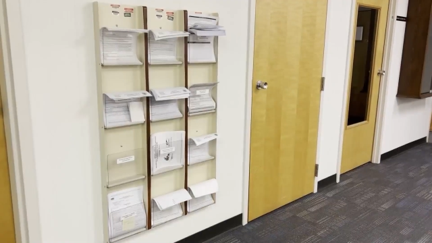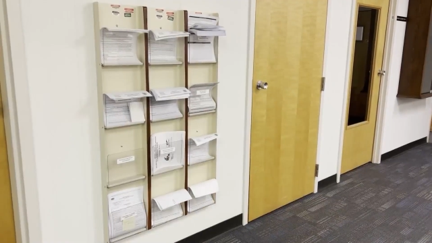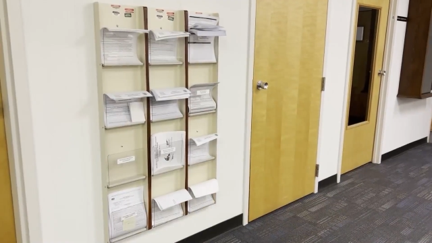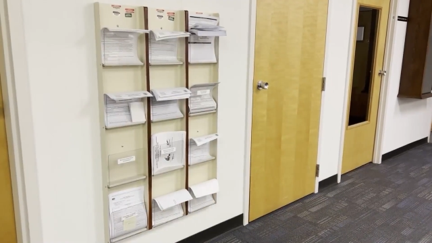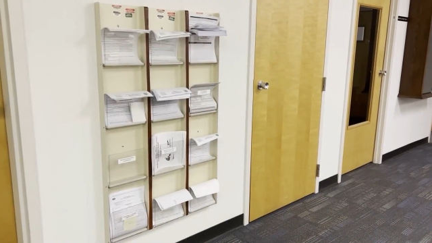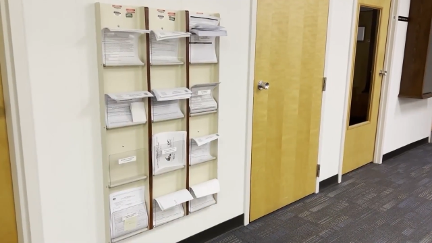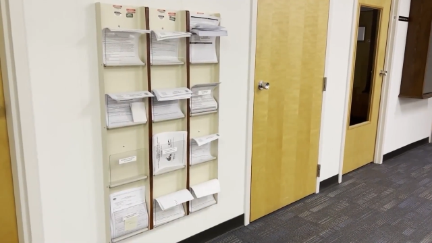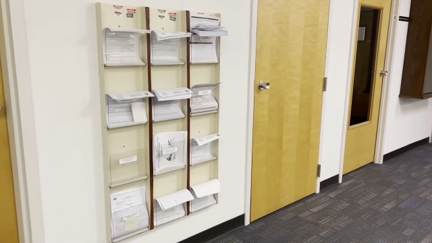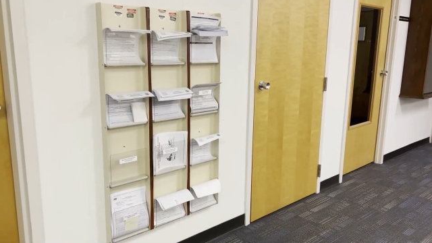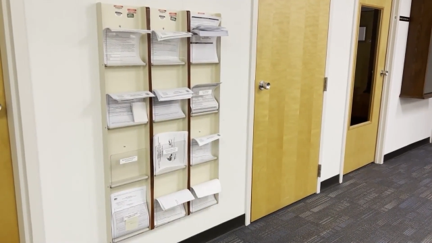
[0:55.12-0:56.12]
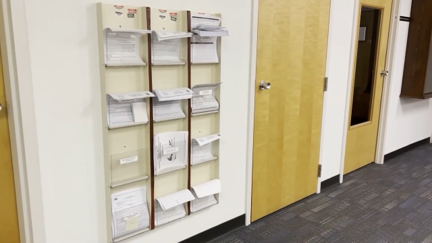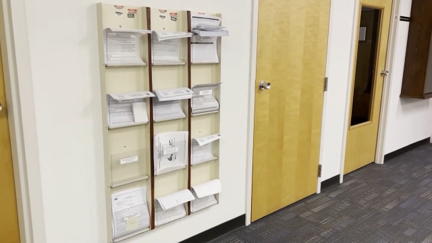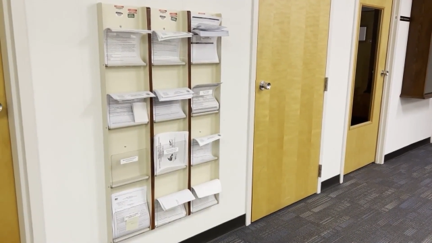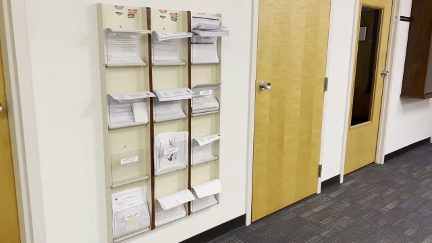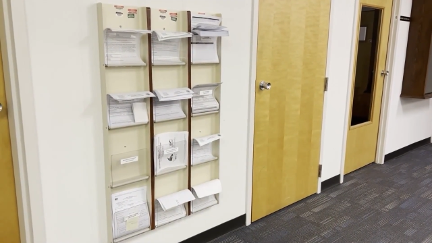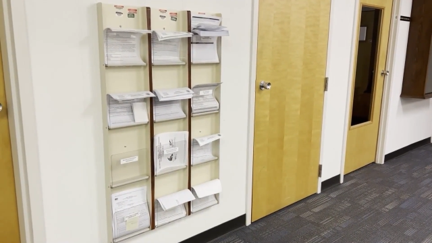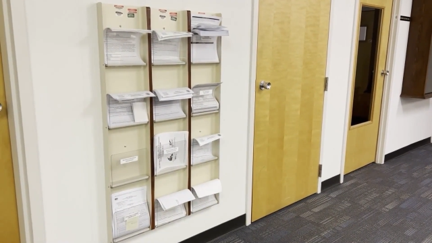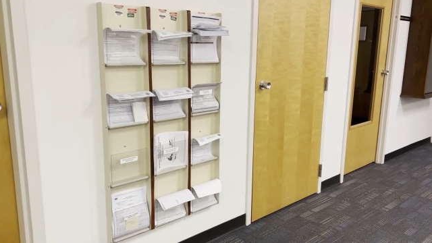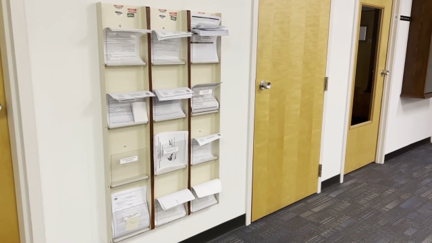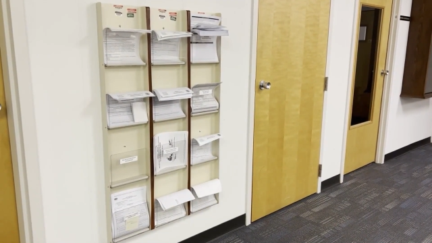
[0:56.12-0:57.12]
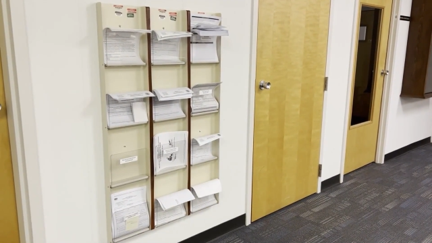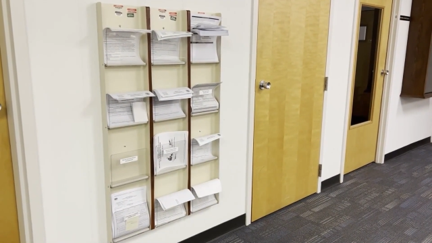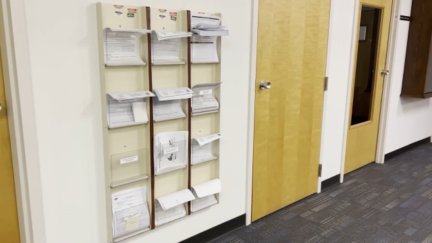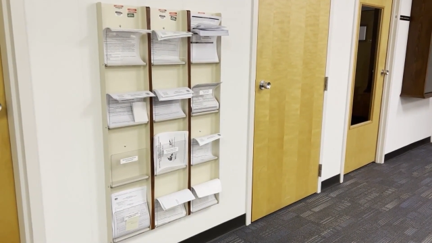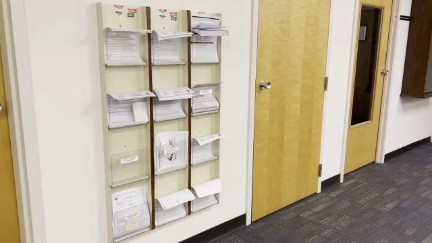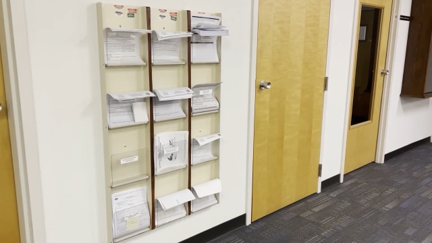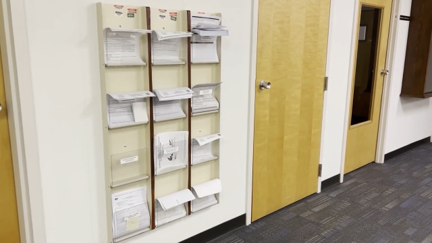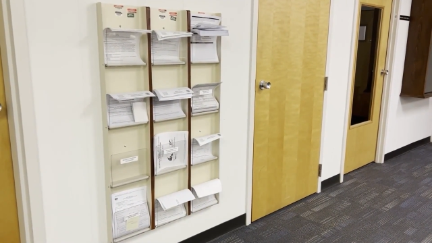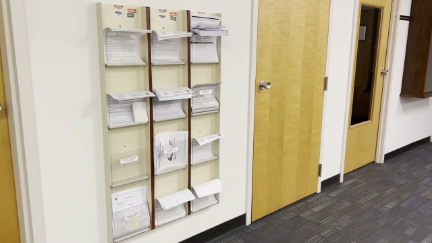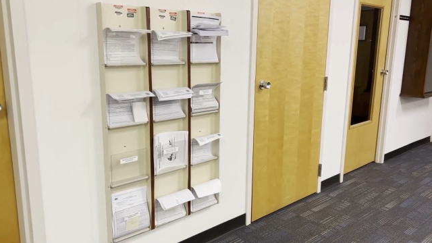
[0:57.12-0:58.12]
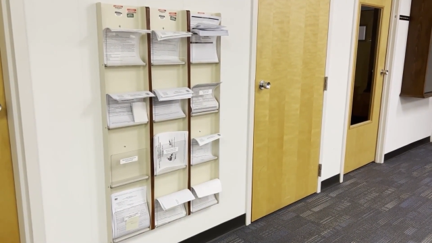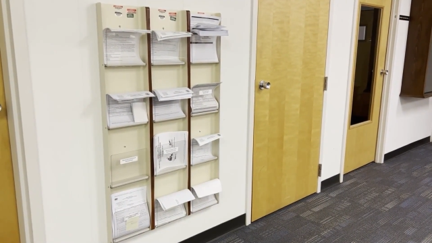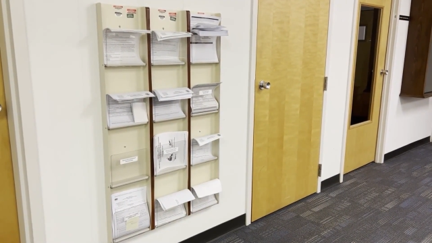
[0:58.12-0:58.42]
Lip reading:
(no speaker visible)